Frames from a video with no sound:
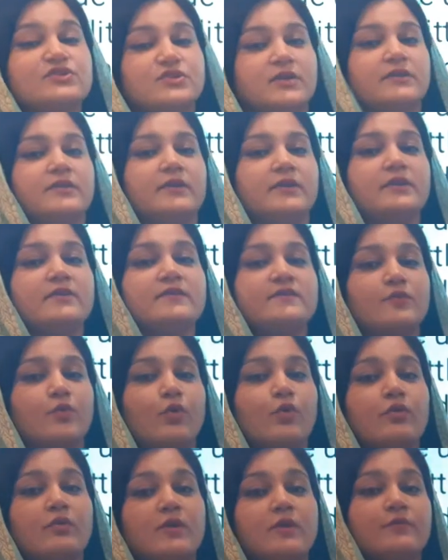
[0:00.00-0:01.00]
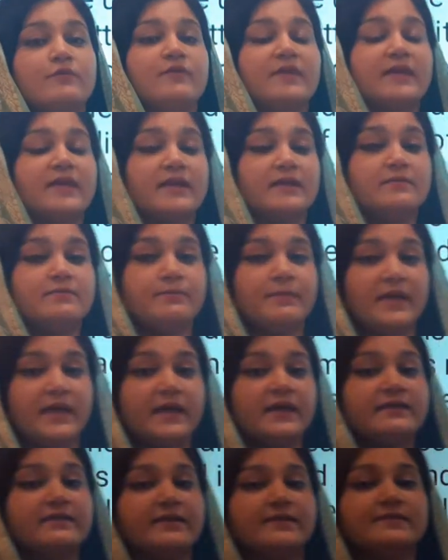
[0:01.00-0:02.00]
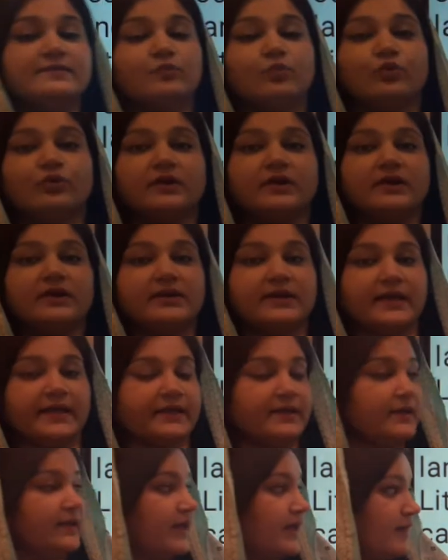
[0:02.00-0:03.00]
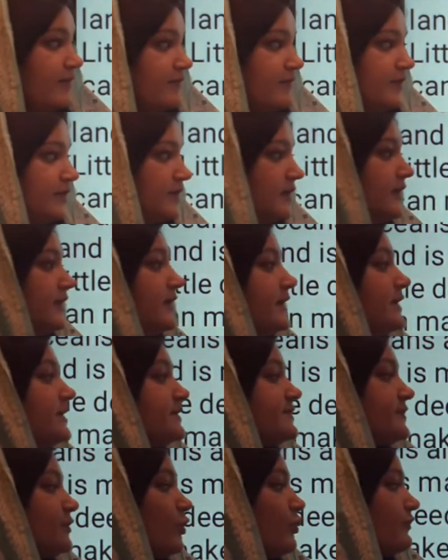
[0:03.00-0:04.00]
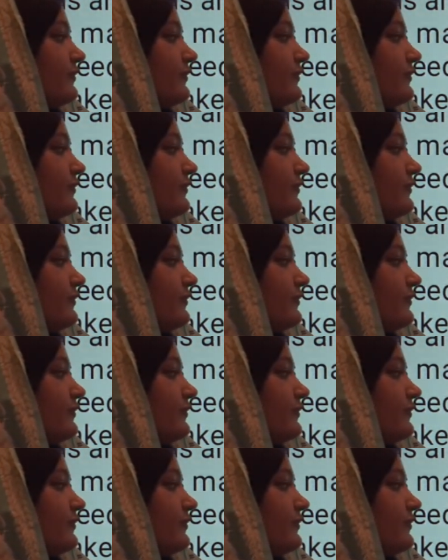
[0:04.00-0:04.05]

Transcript: other, so we can make this world like a heaven. So